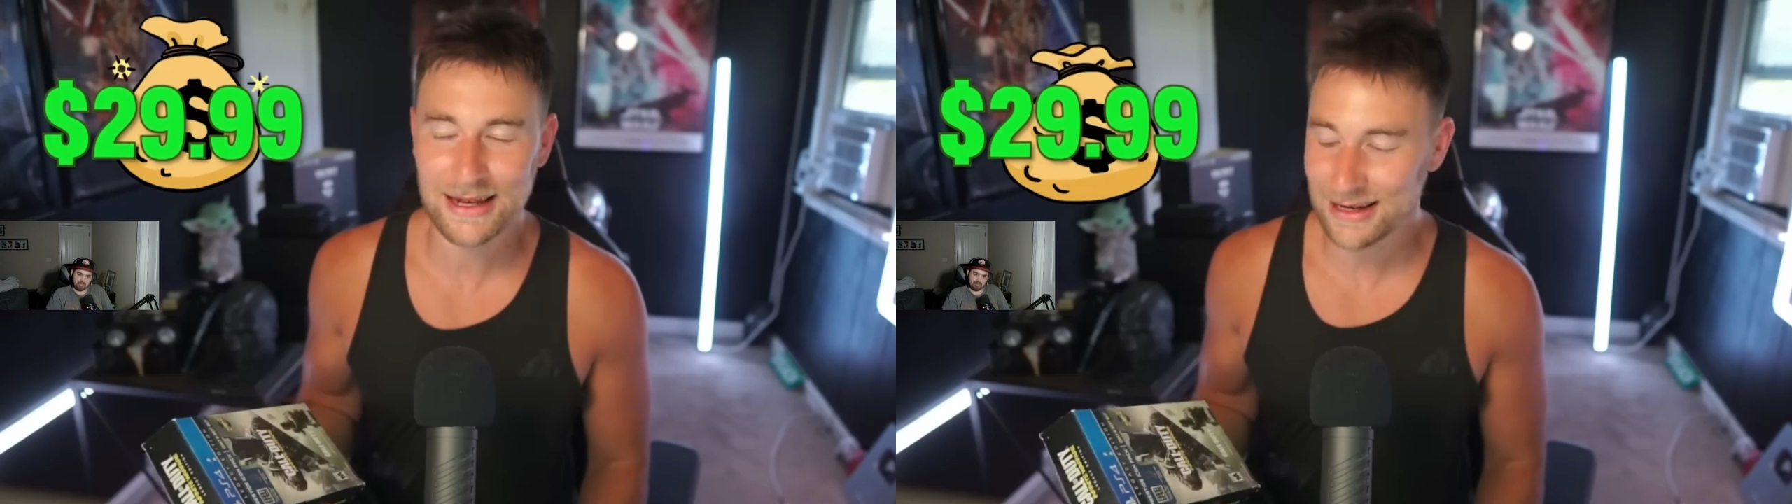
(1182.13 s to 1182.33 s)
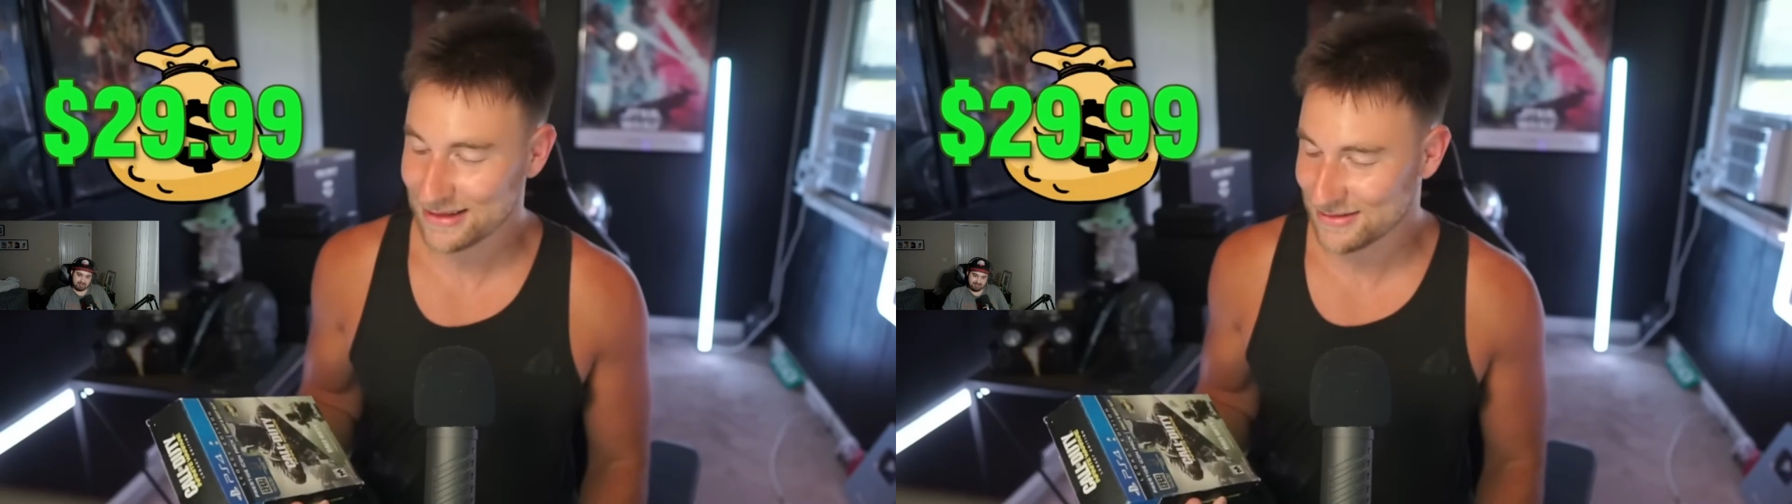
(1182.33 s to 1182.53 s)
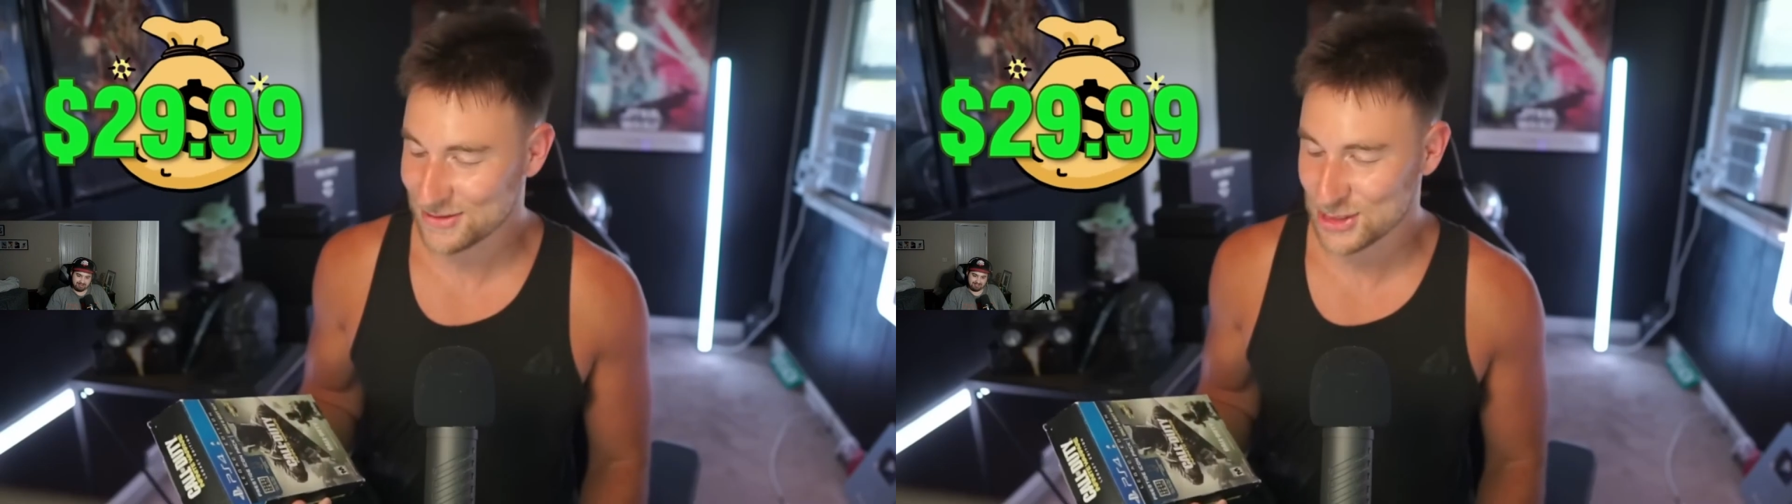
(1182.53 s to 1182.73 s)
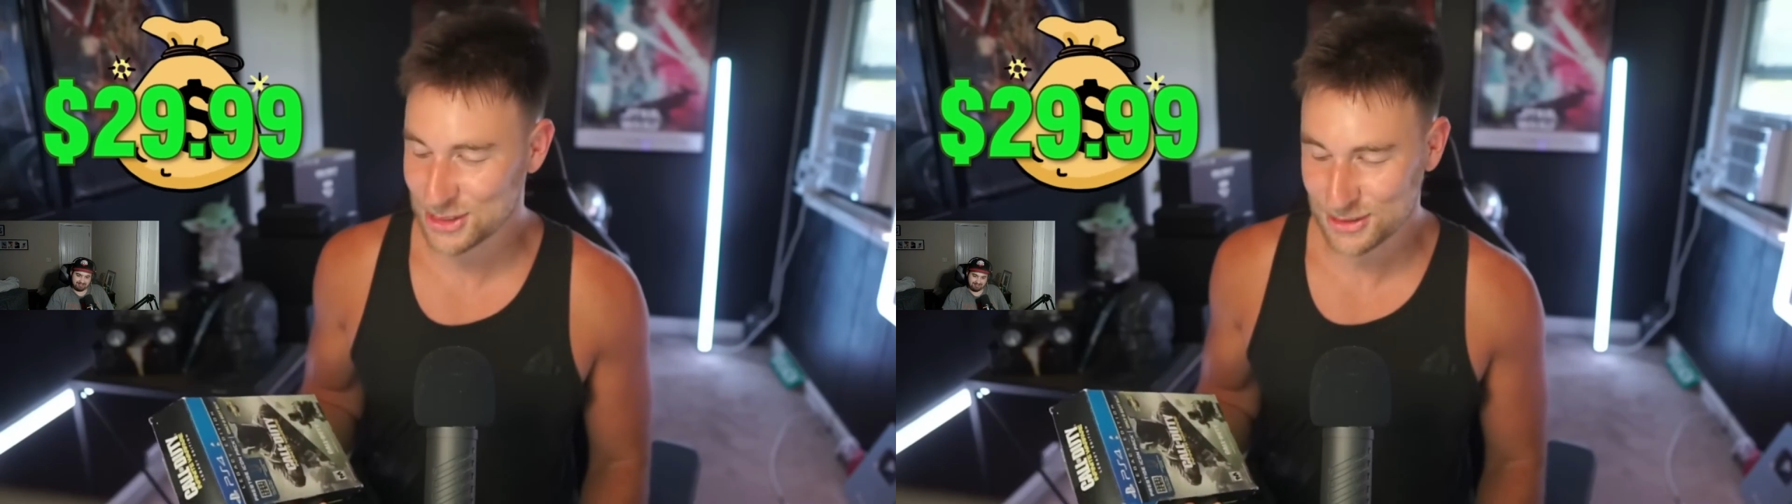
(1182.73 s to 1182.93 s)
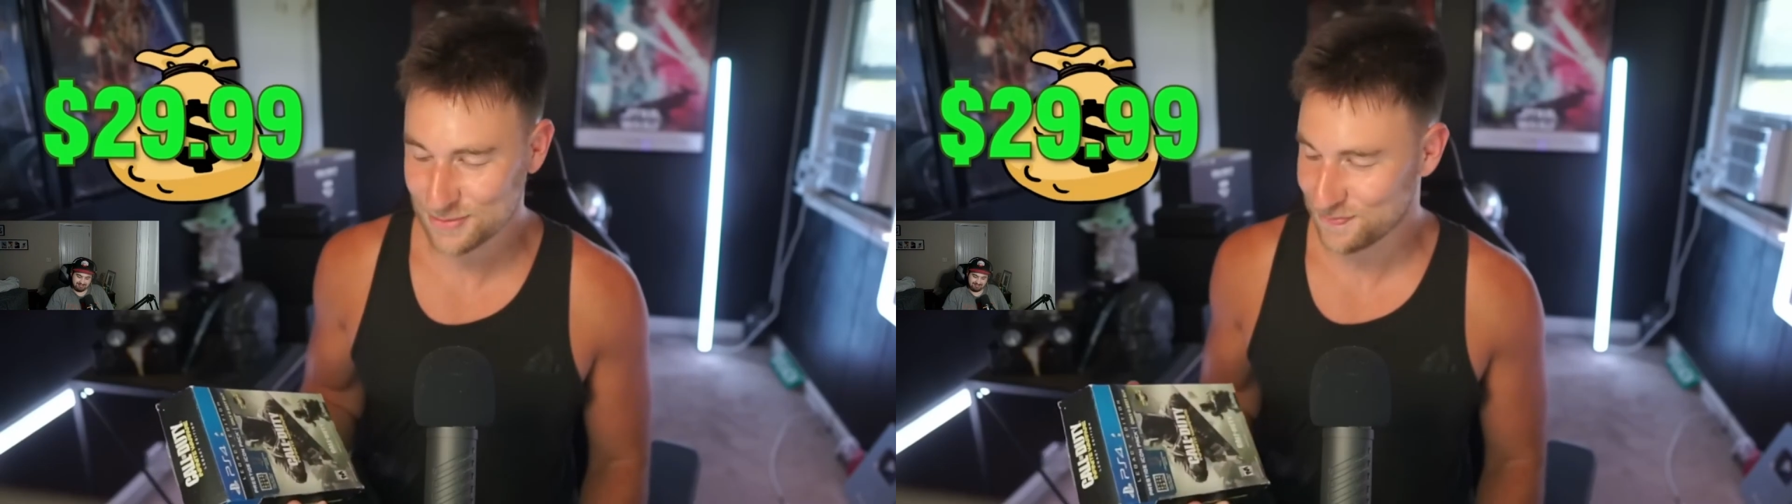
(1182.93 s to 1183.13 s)
and it's
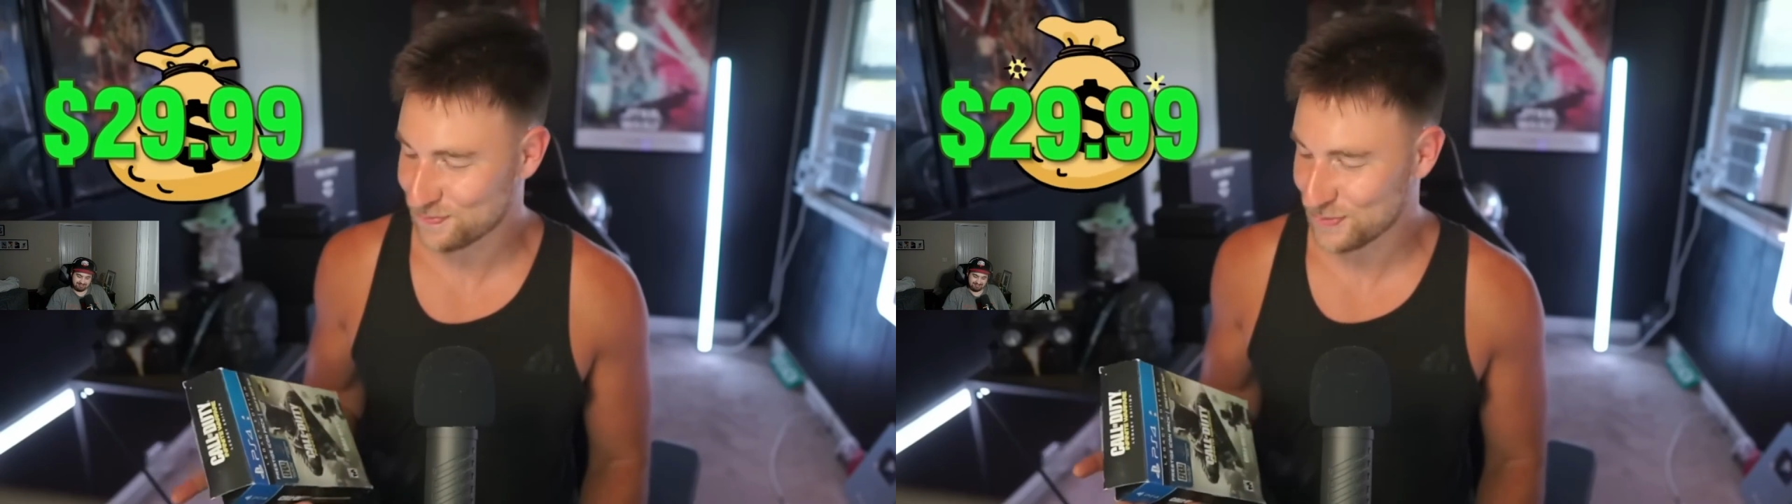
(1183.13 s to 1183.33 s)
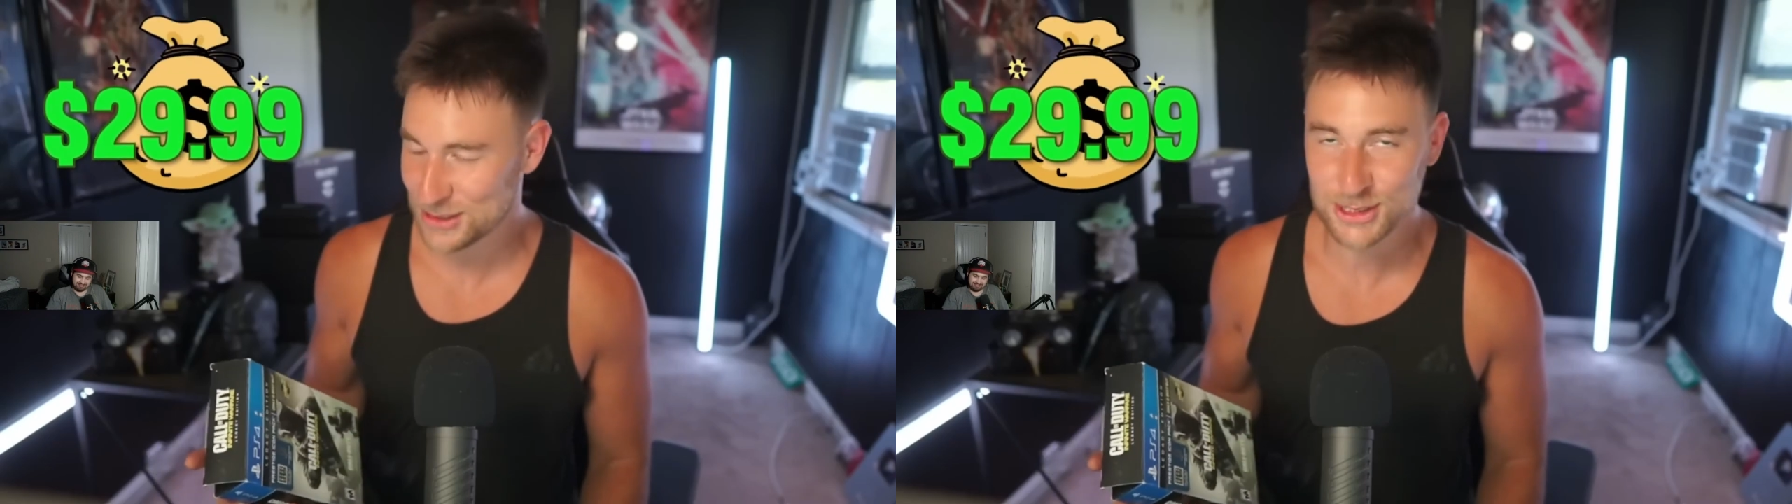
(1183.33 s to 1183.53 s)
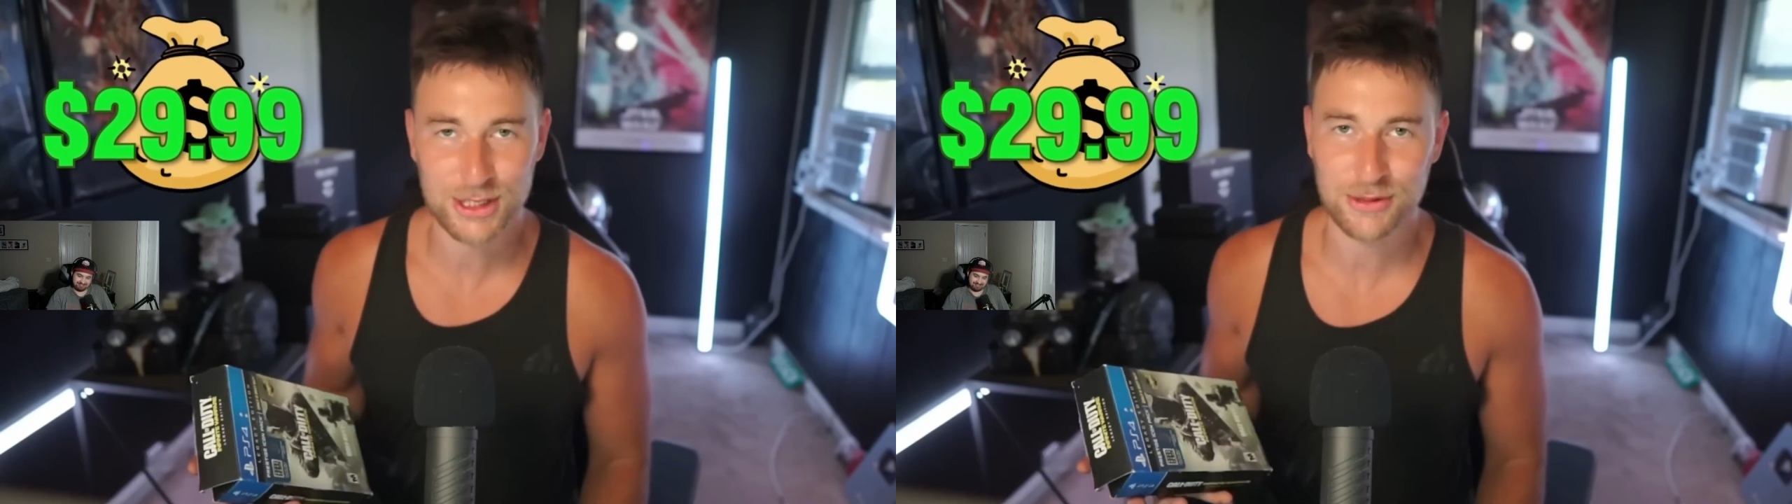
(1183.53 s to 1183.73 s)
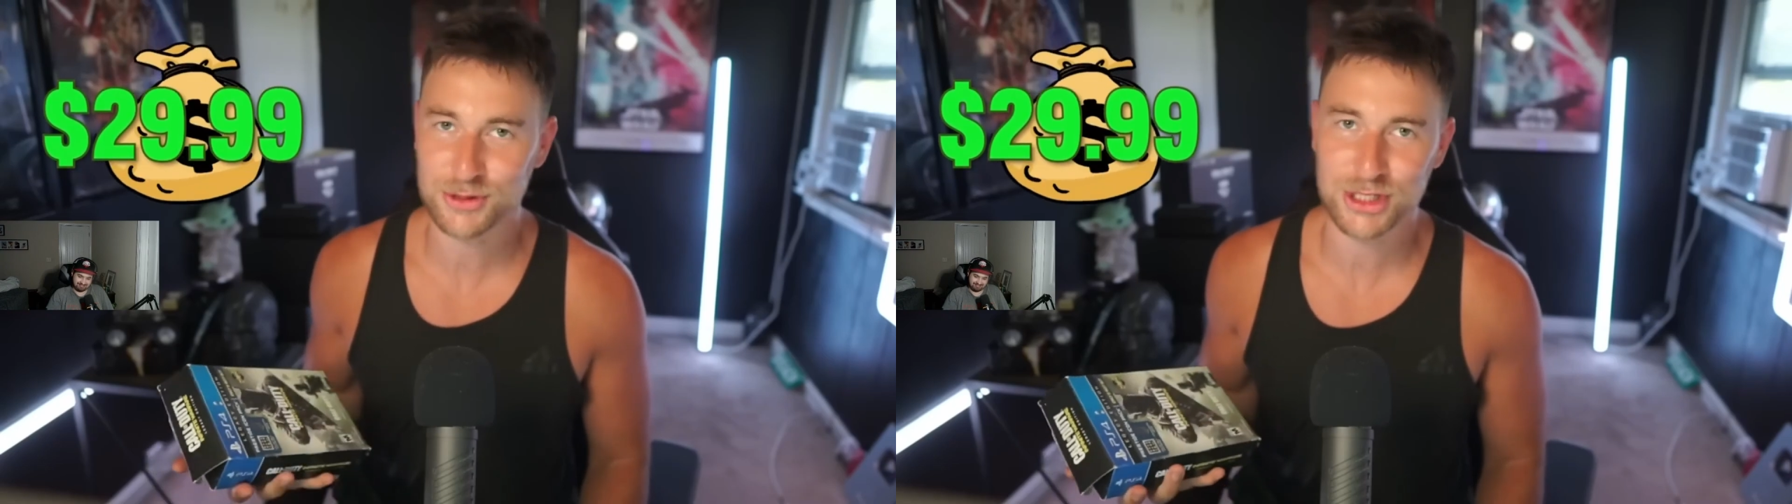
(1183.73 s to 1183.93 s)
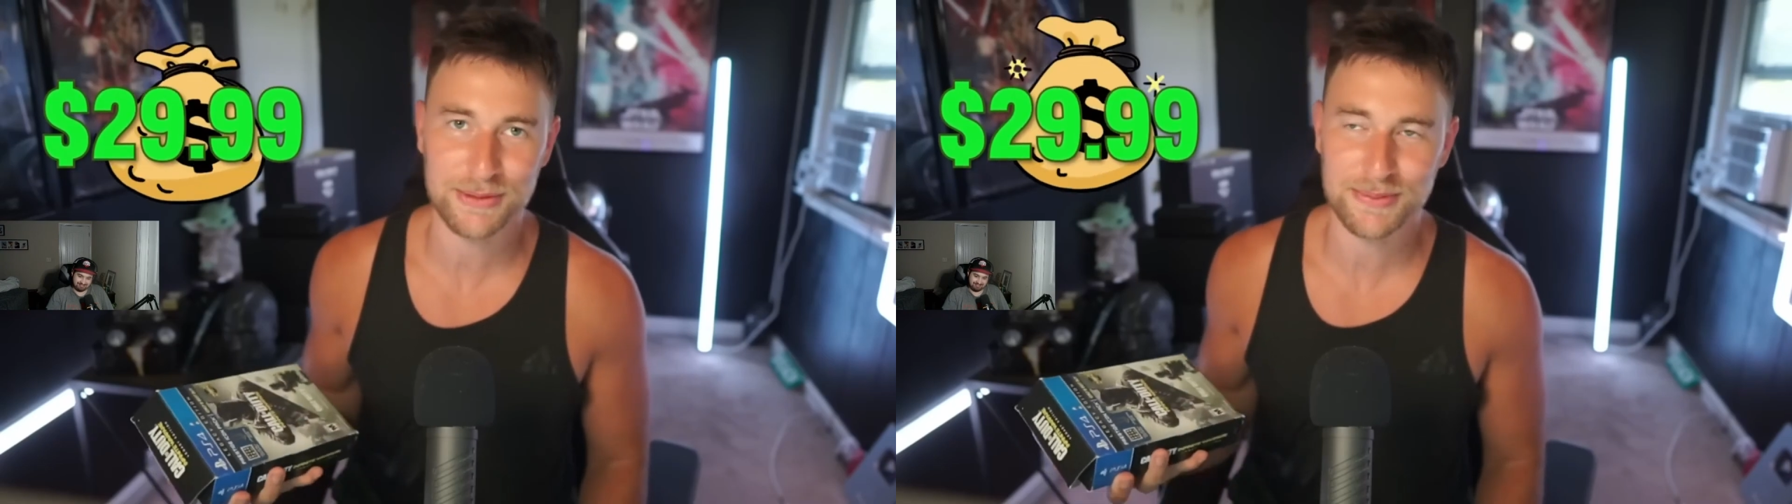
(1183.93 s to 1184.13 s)
still
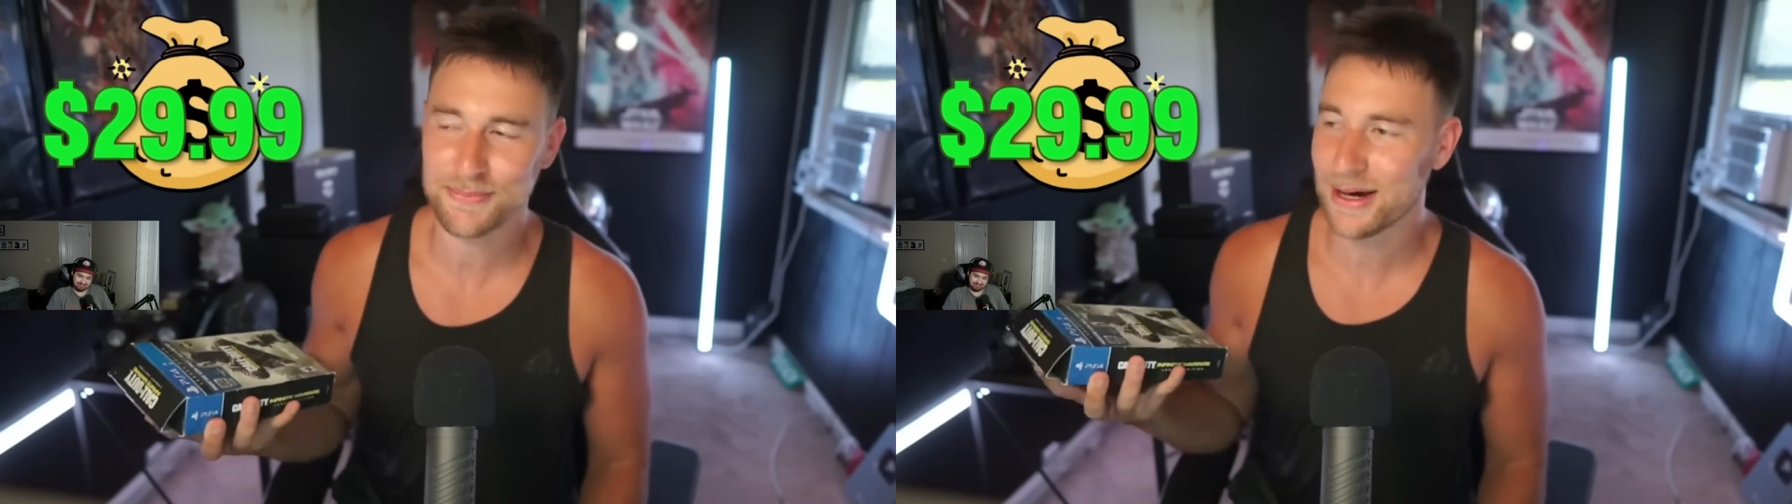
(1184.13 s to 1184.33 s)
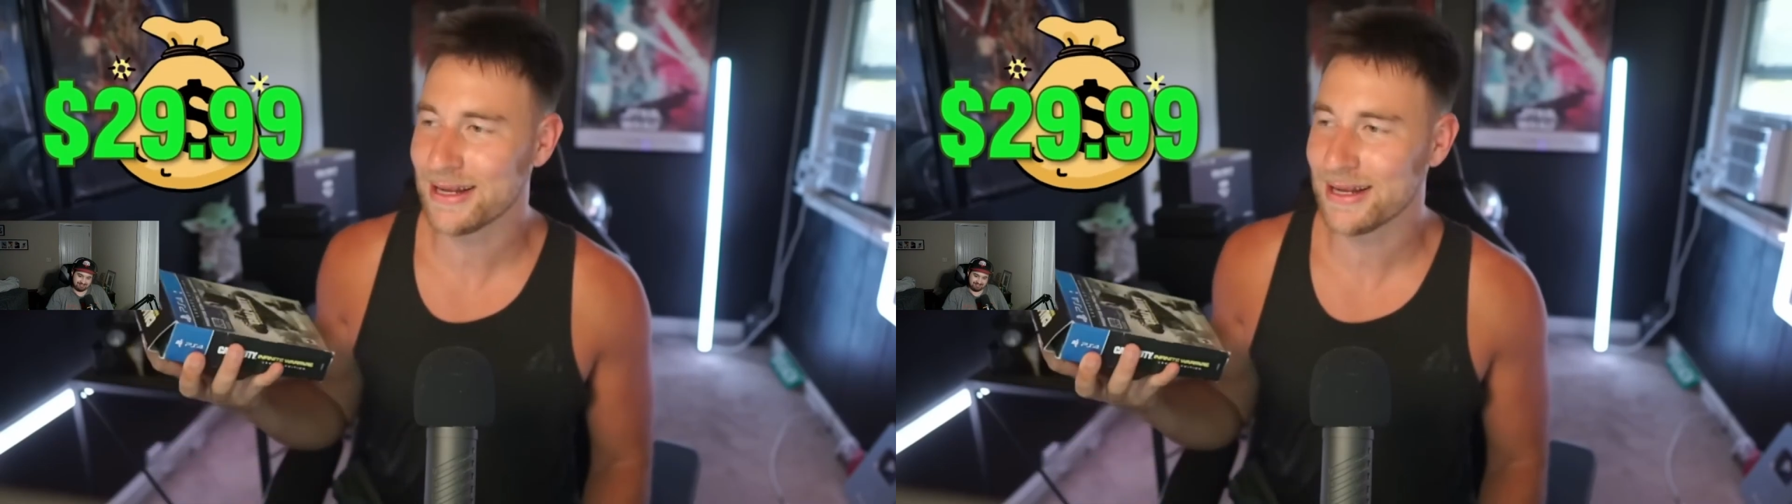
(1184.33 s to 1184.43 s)
cheap. But